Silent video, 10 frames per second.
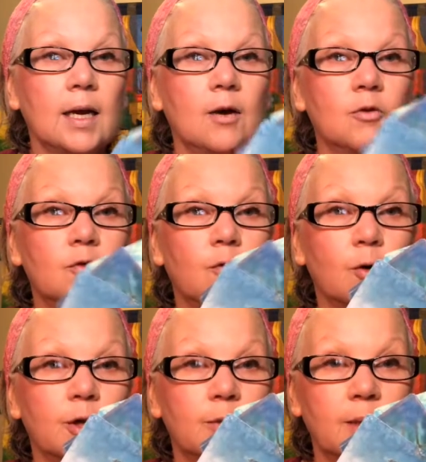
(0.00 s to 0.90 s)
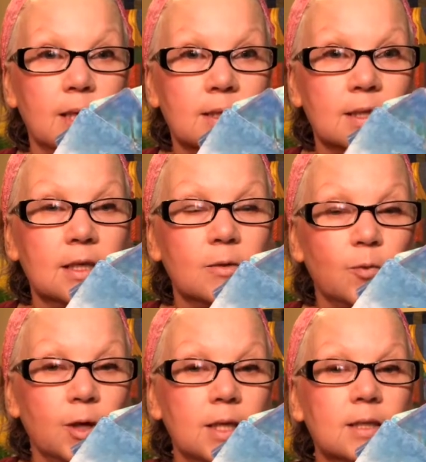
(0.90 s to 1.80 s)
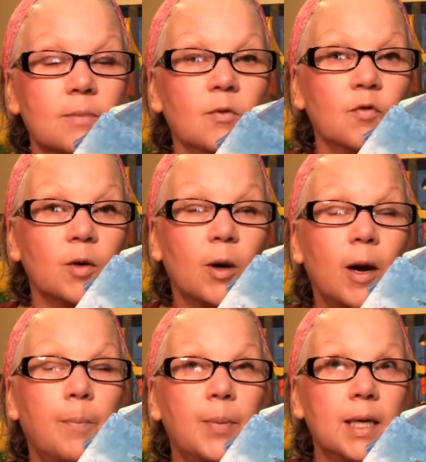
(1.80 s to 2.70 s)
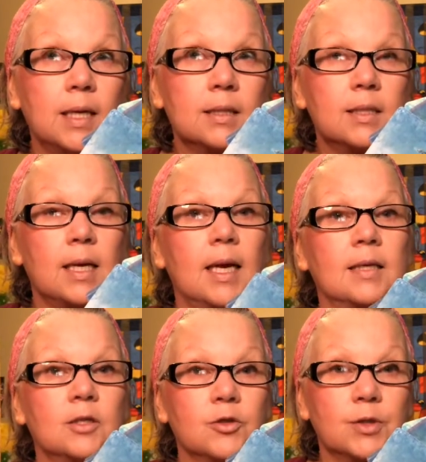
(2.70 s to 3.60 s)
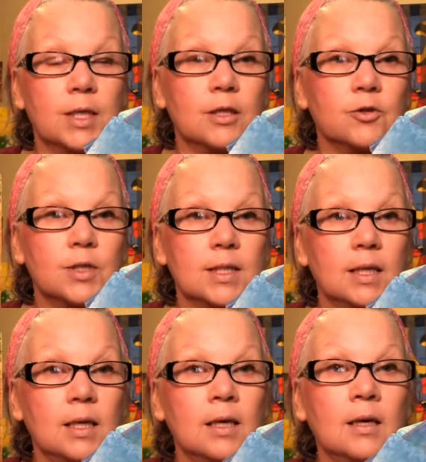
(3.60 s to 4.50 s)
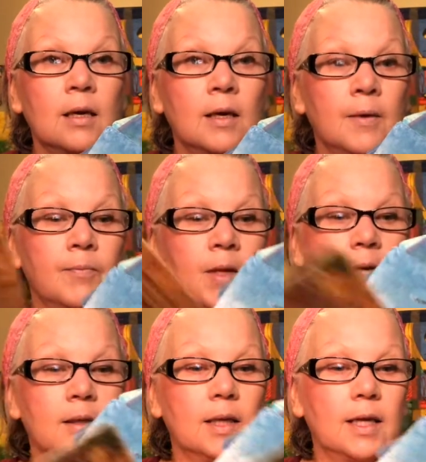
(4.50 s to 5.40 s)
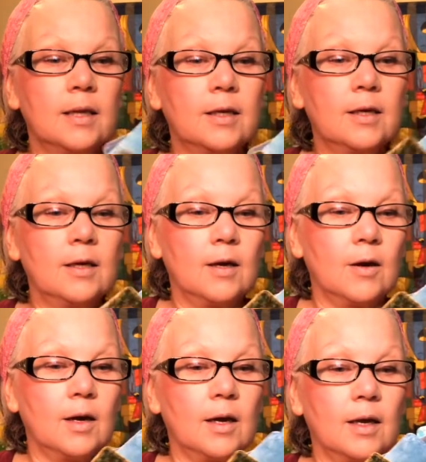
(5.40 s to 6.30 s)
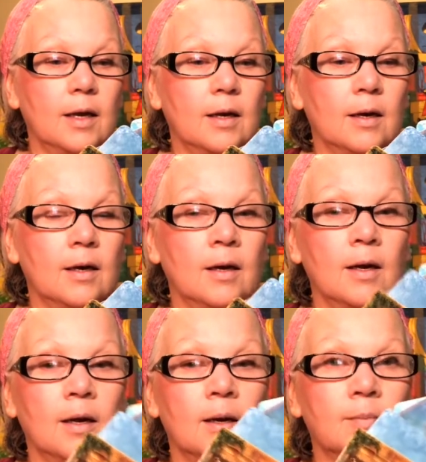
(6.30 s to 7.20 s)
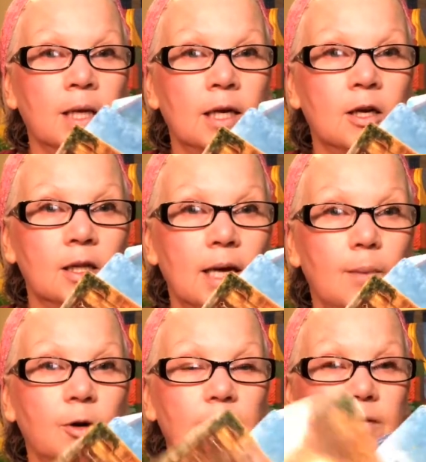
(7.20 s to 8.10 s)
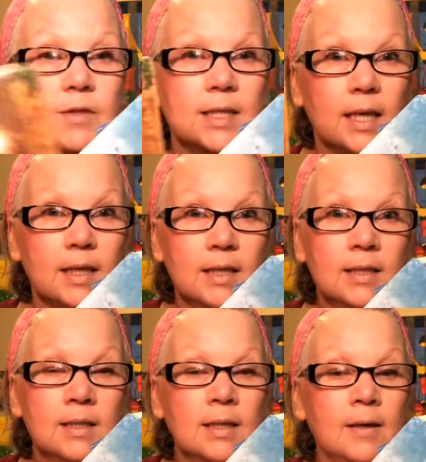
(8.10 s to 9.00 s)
out for you, because it can bring some of the biggest answers that you're seeking, and likely in like collaborative settings.